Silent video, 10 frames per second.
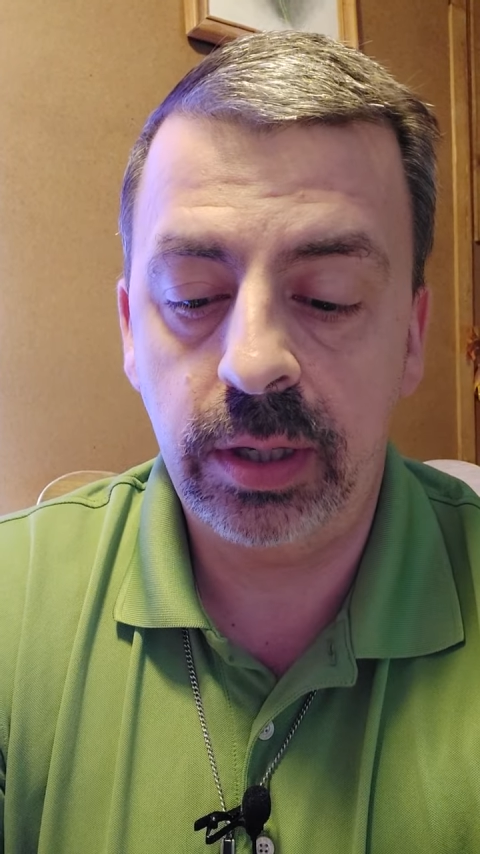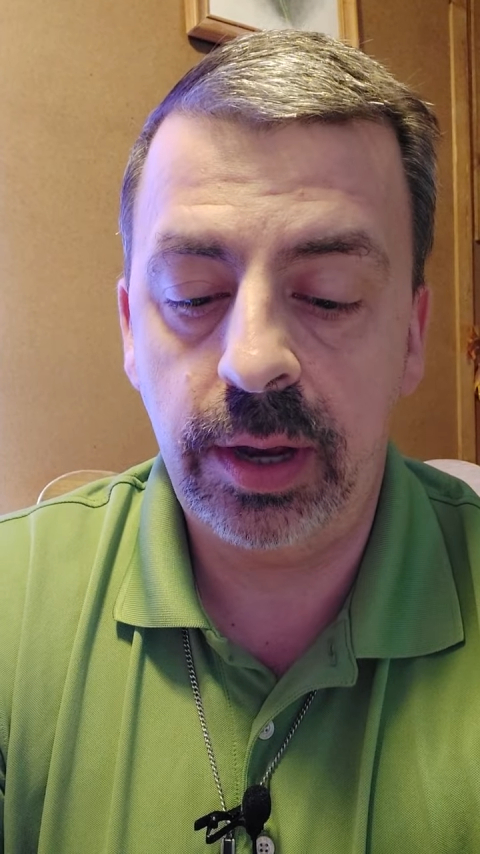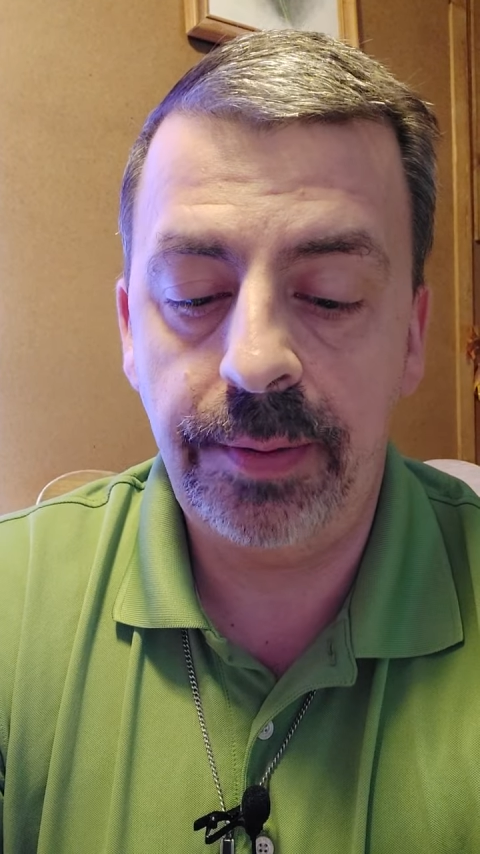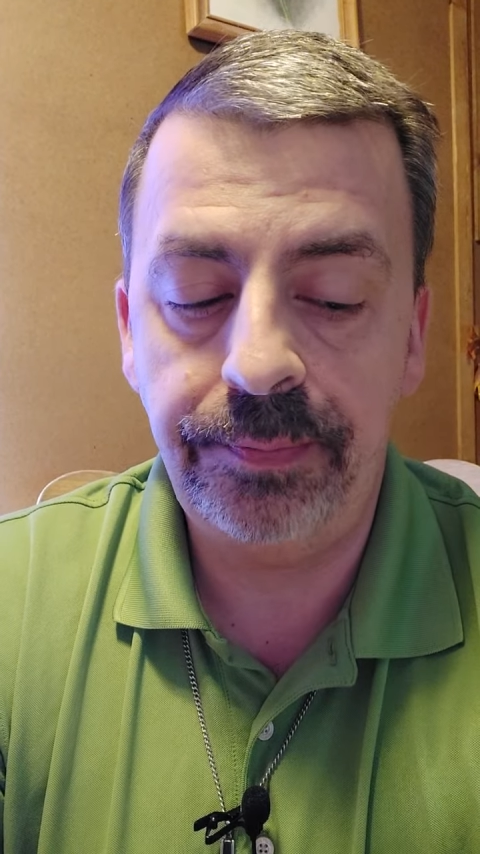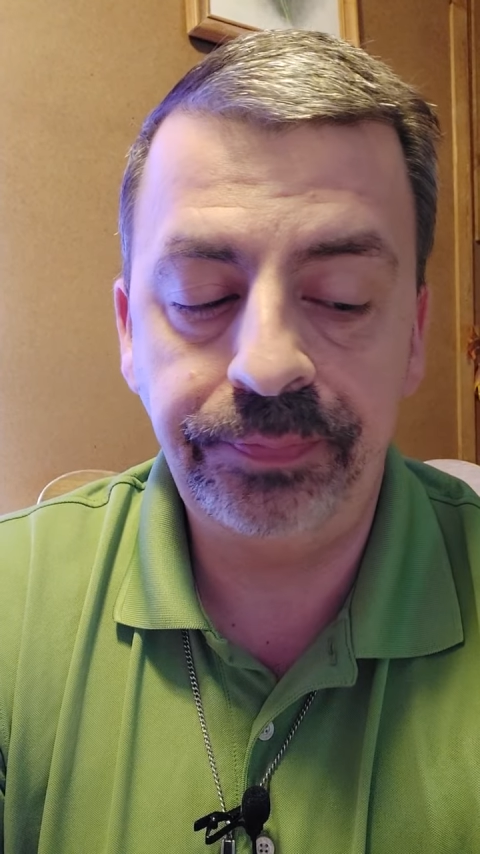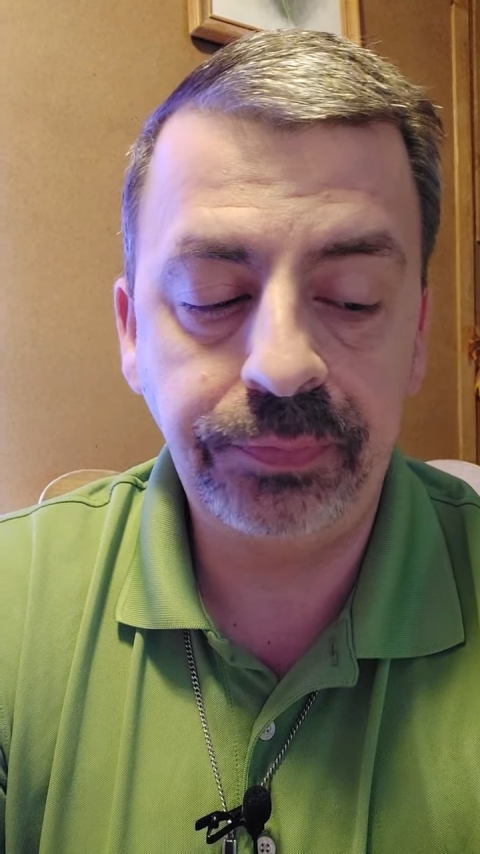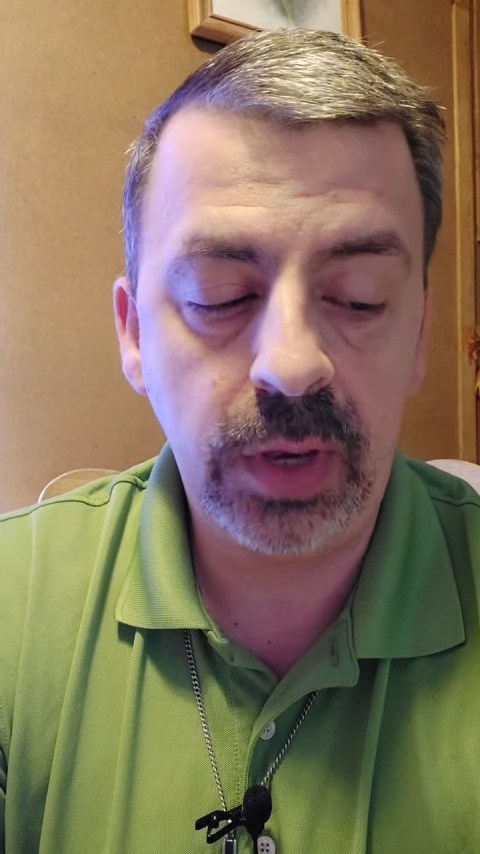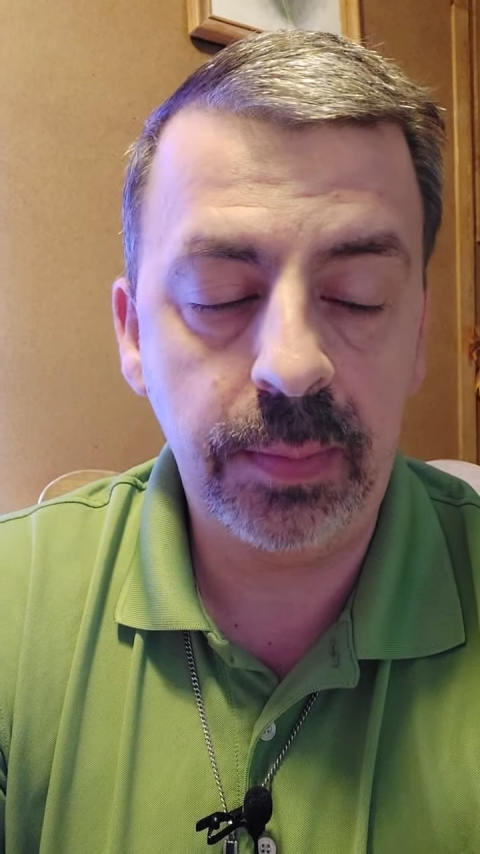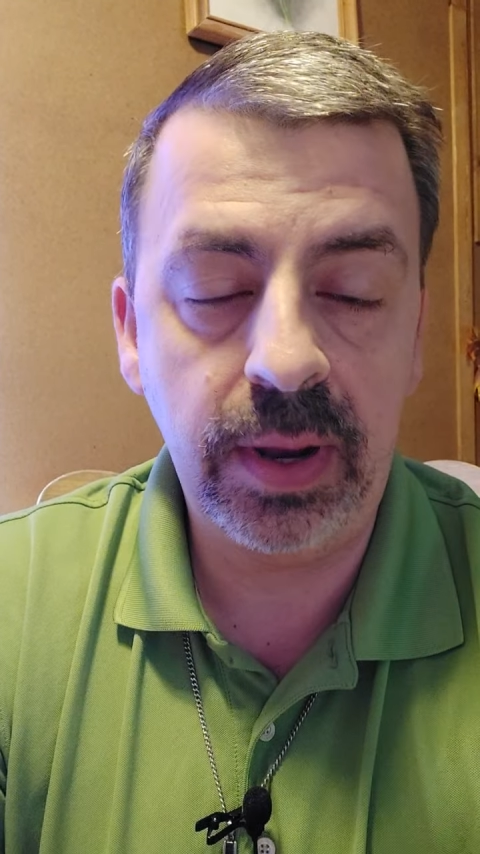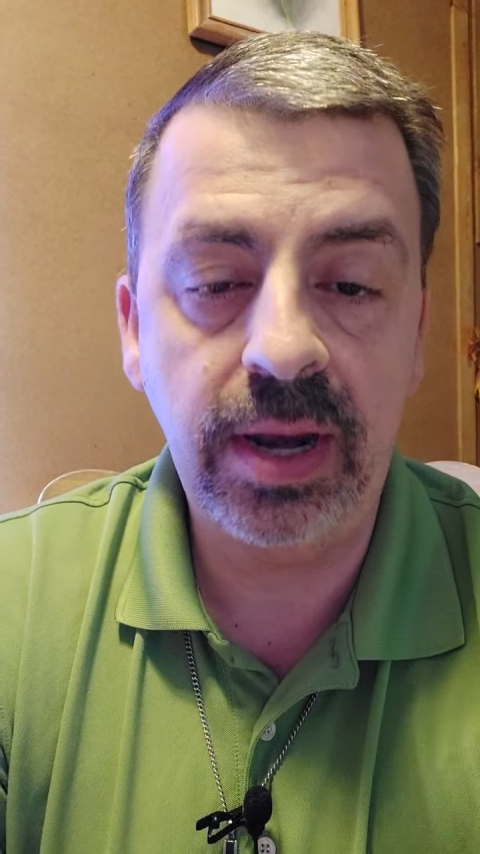
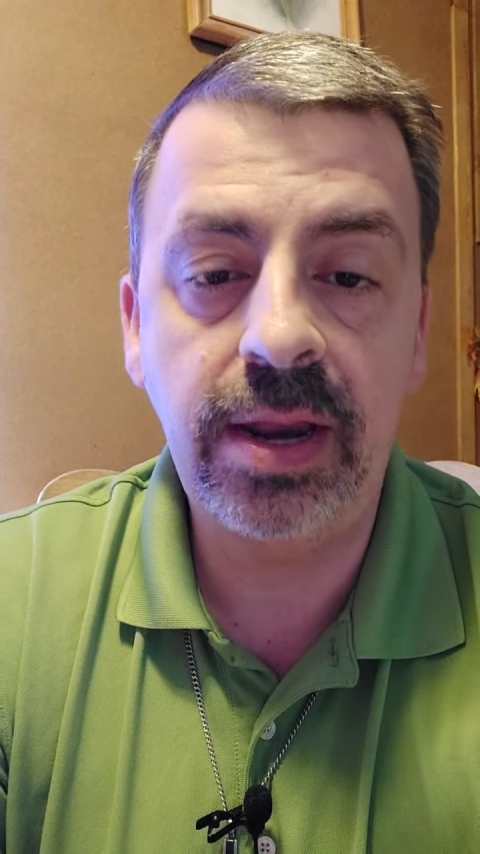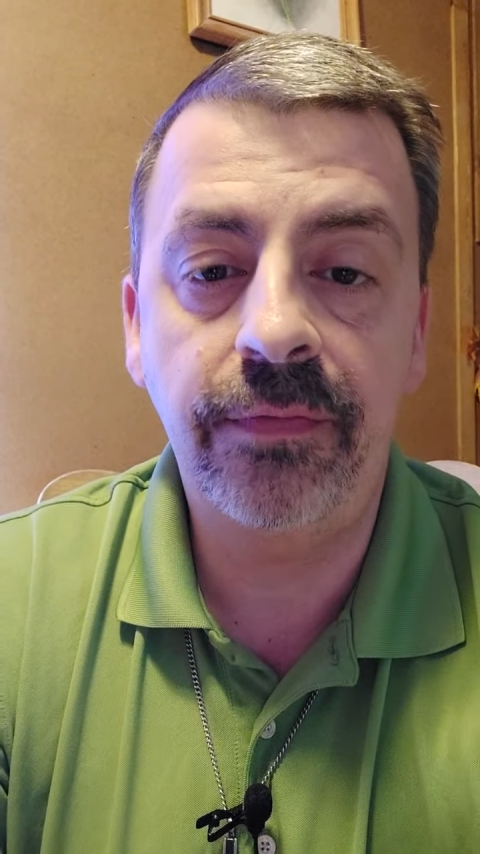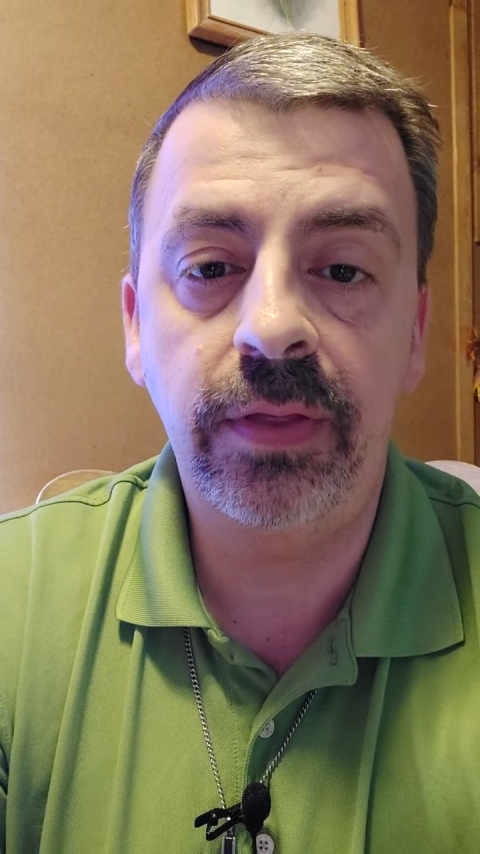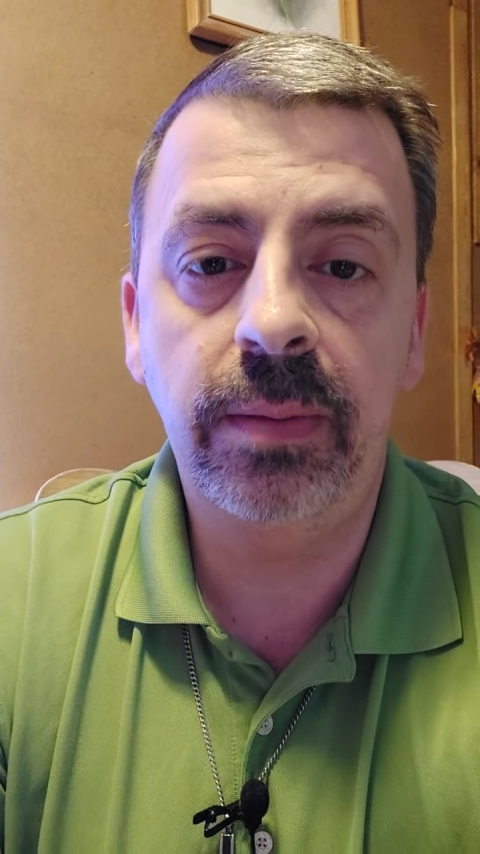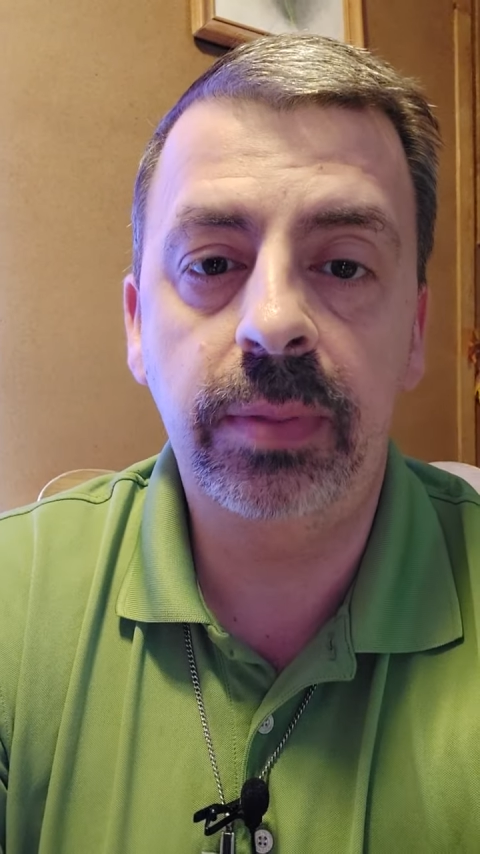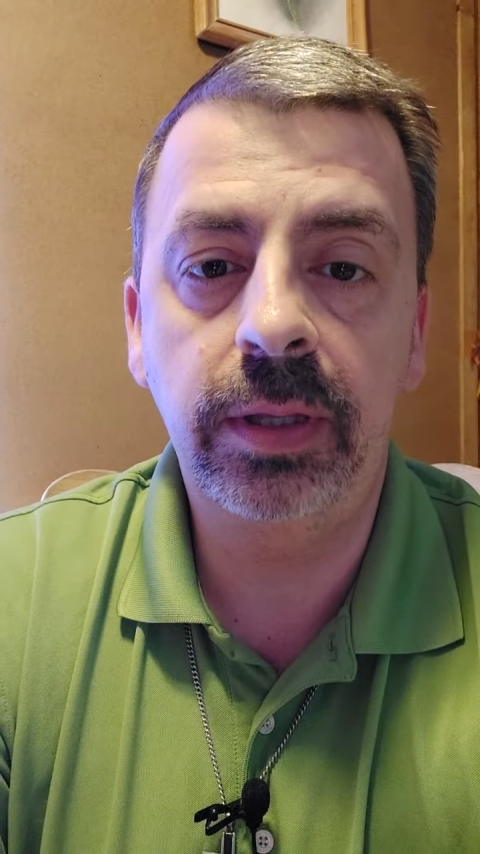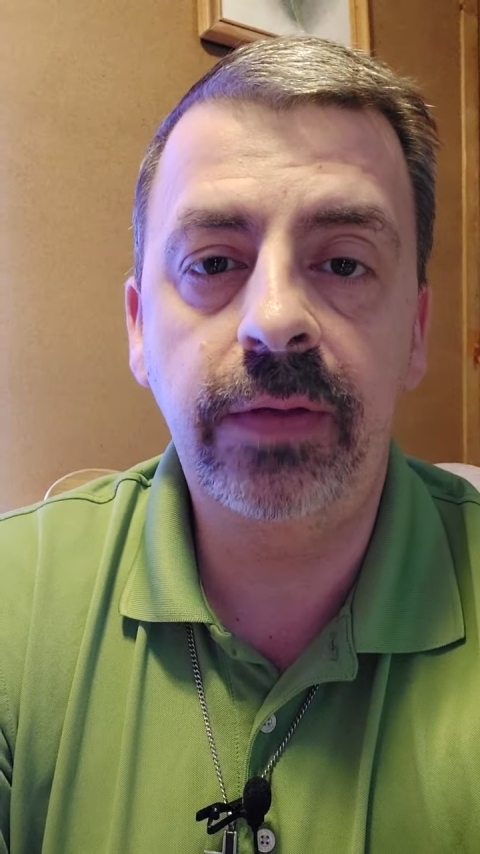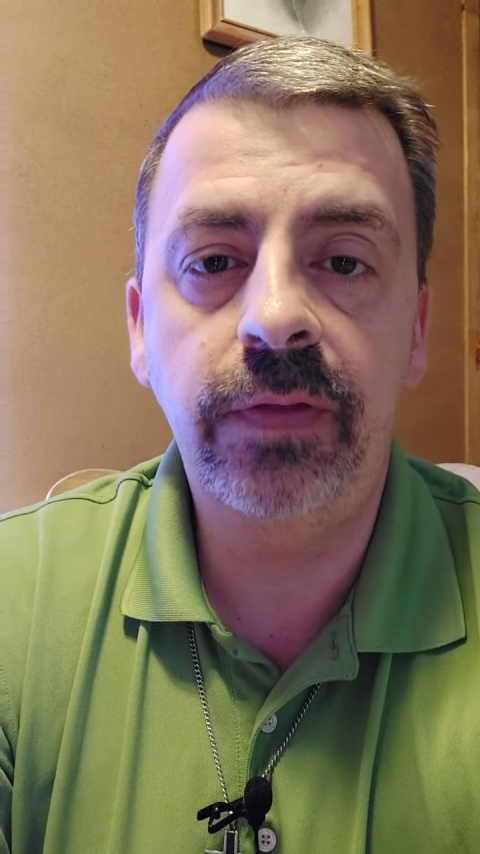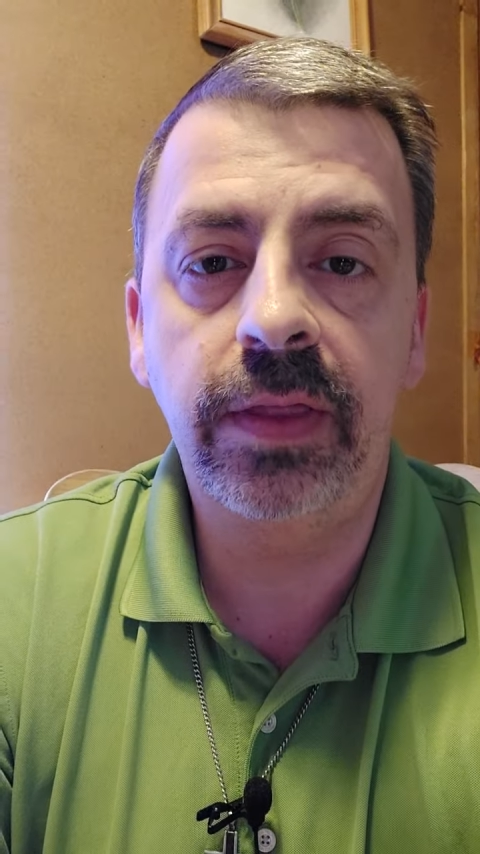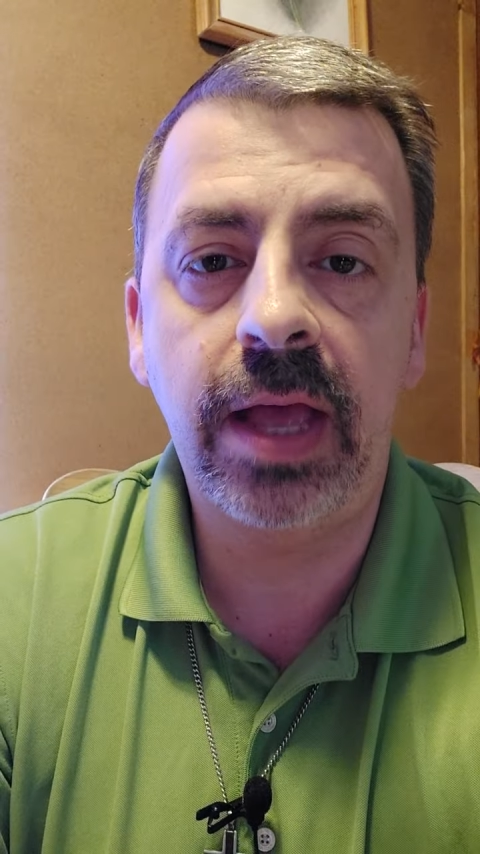but I definitely believe that